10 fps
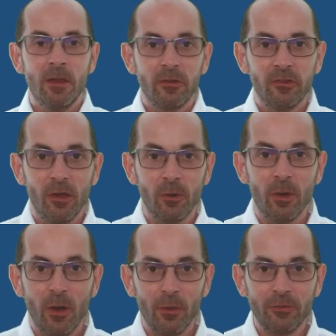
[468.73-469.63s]

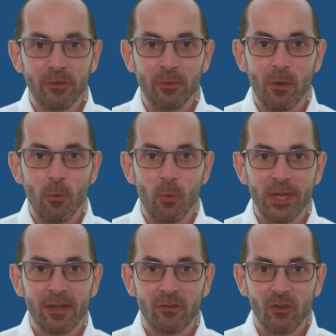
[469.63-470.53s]
So, on to
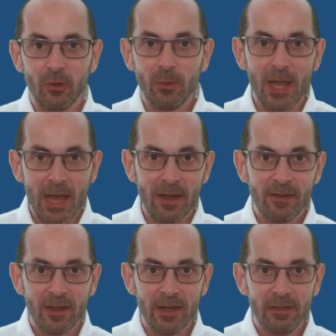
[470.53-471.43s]
week two,
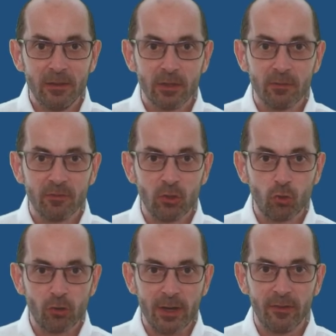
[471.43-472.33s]
and a look at the
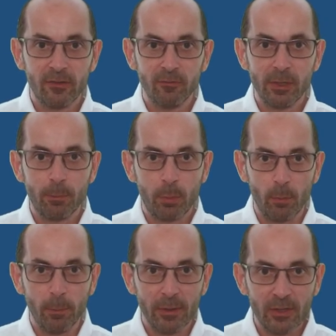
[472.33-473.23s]
trends and the
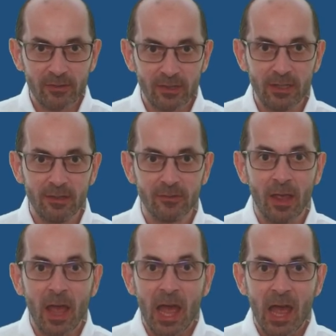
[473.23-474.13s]
probabilities.
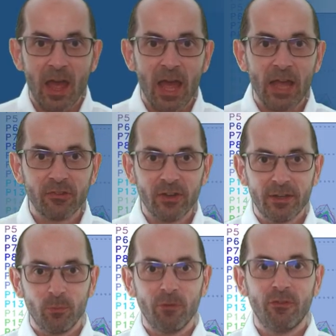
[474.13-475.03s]

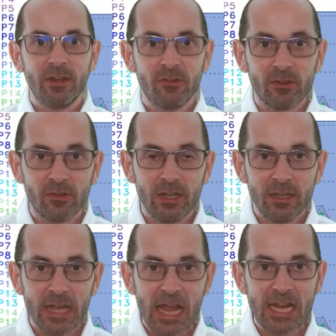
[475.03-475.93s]
Starting with the
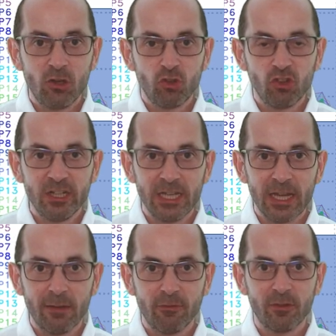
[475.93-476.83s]
16-day
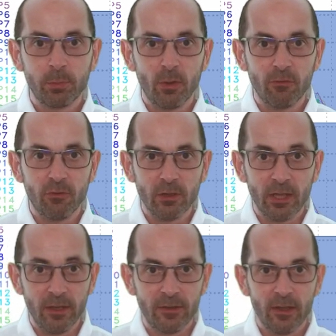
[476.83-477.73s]
GFS plot for
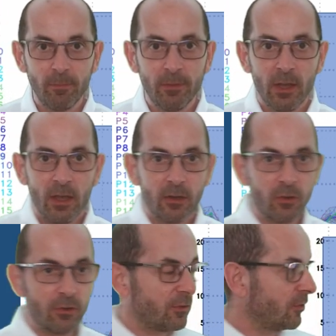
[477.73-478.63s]
London.
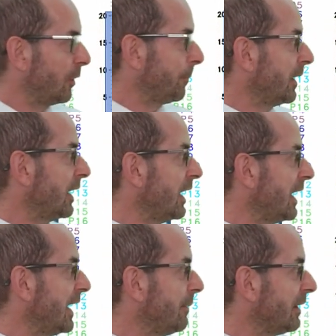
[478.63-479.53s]
Across the top,
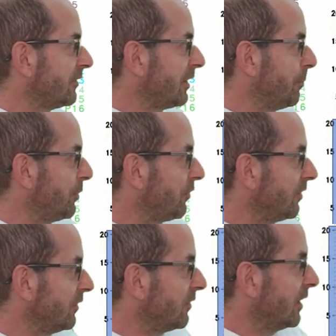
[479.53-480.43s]
air mass
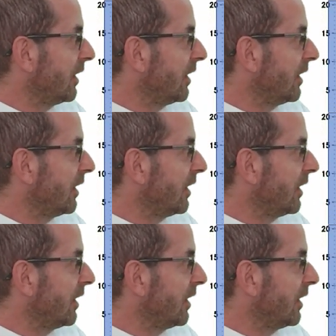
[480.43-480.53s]
temperatures.